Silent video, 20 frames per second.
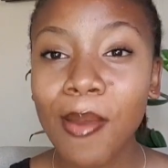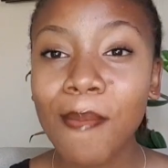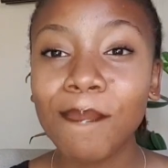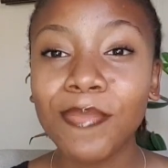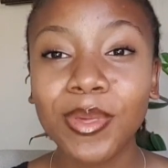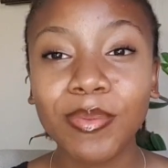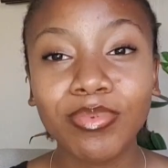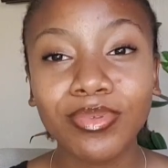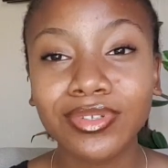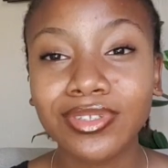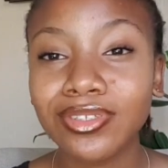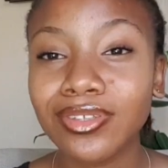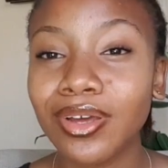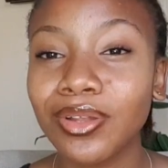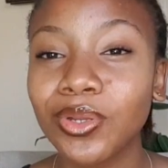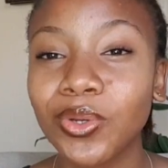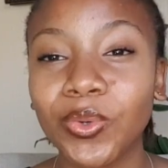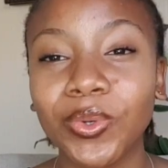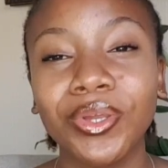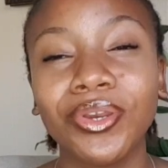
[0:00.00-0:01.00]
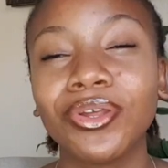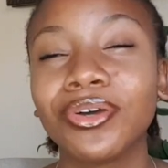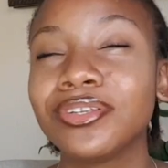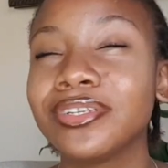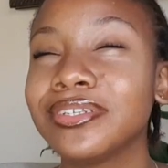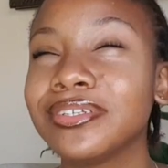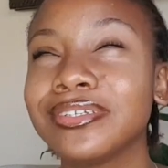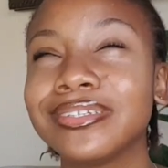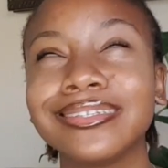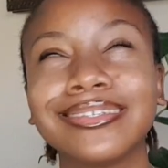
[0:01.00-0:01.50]
People start going
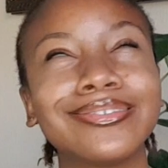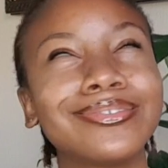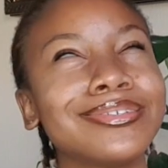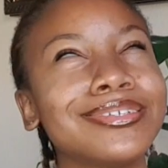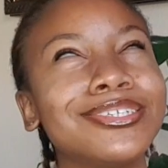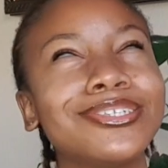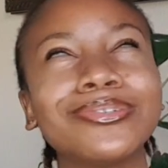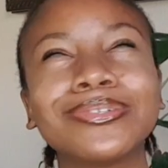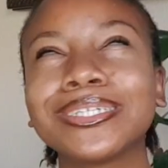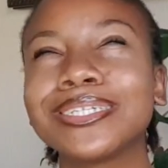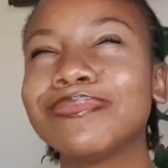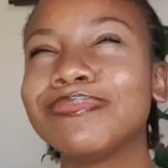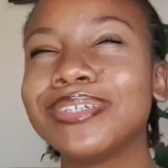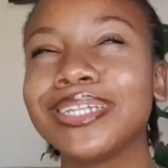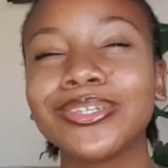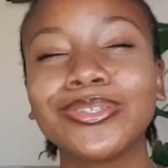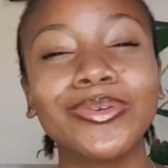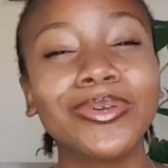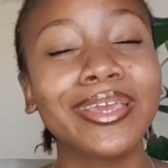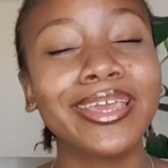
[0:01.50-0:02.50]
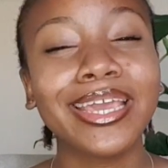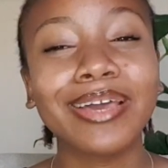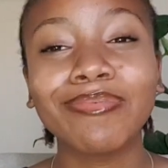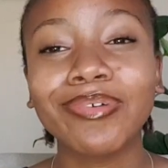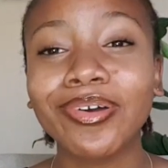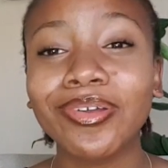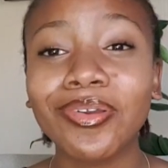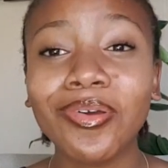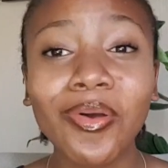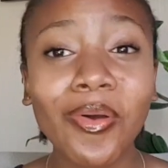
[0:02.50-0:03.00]
on in social media talking
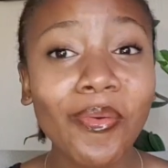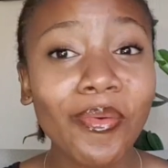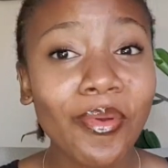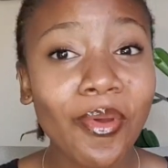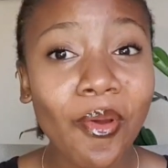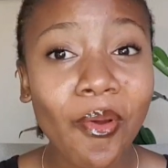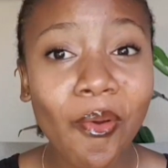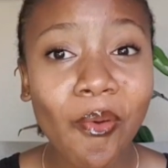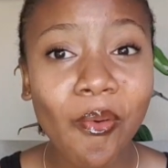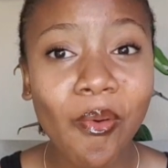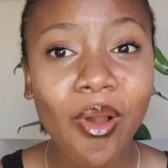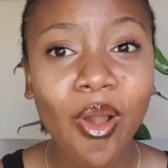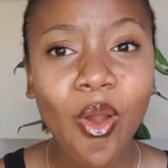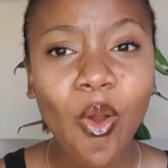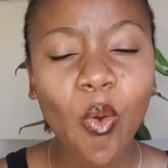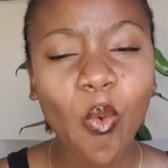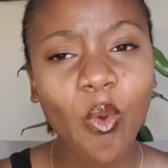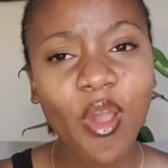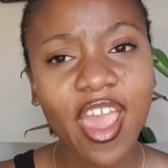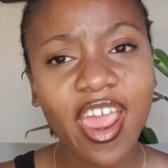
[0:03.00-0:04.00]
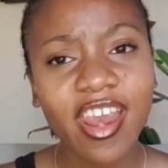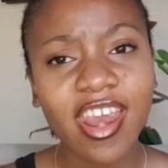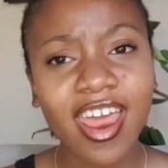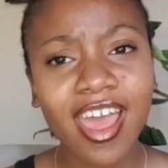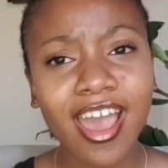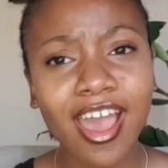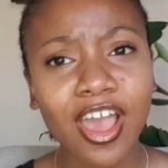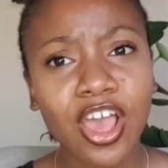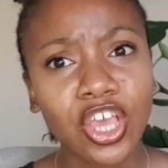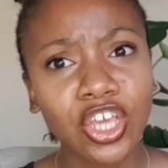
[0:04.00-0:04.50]
about, oh no, wait,
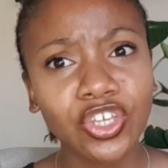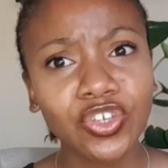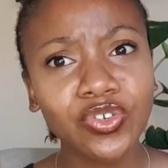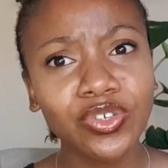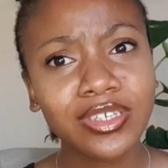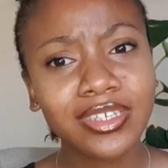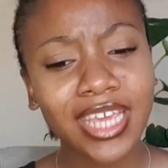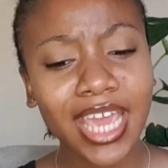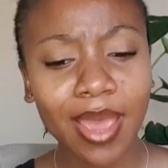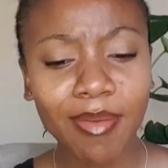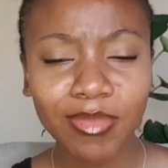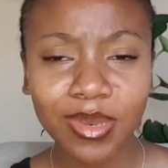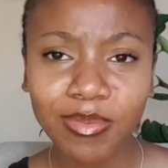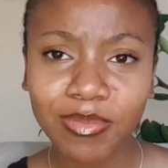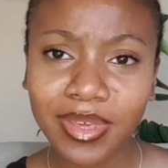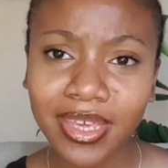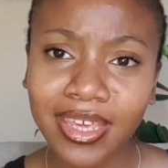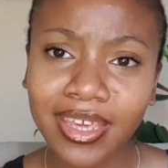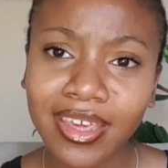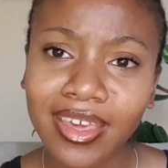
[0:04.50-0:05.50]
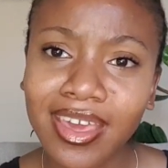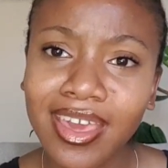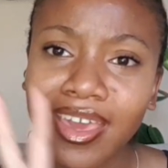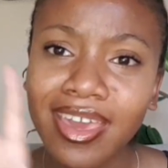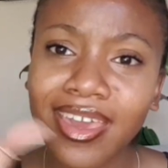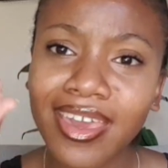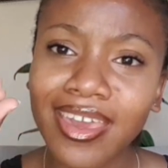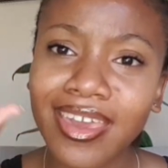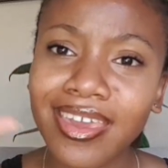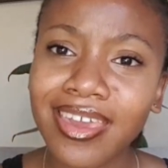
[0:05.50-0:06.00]
nah, you scammed me,
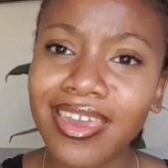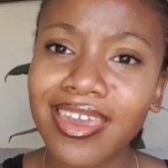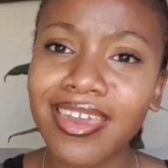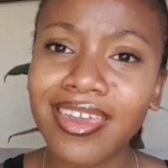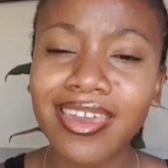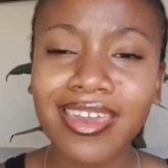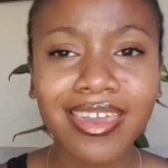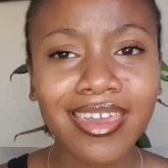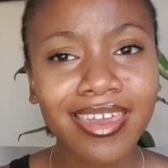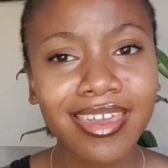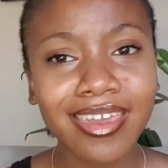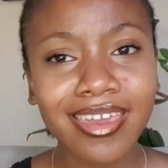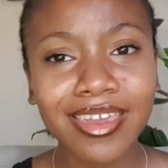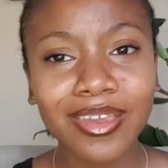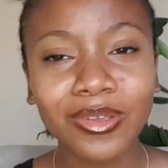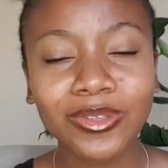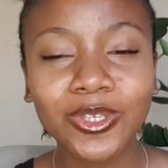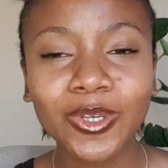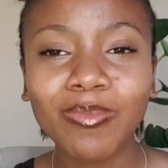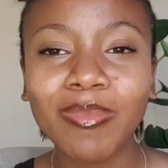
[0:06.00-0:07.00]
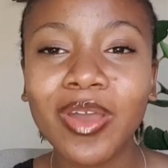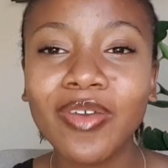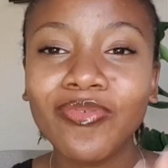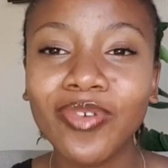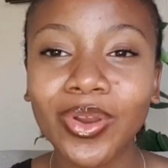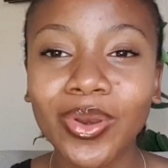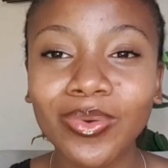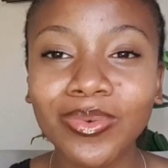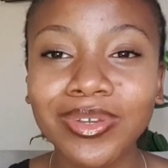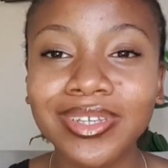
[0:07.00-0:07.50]
in, in, in, you took my
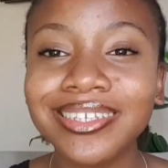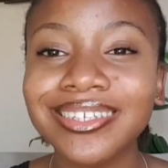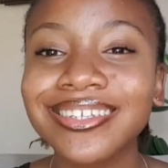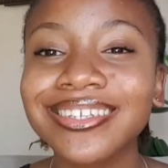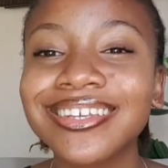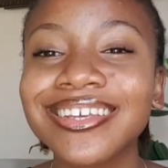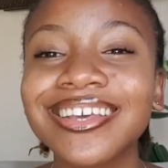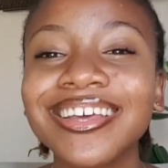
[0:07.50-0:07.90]
followers.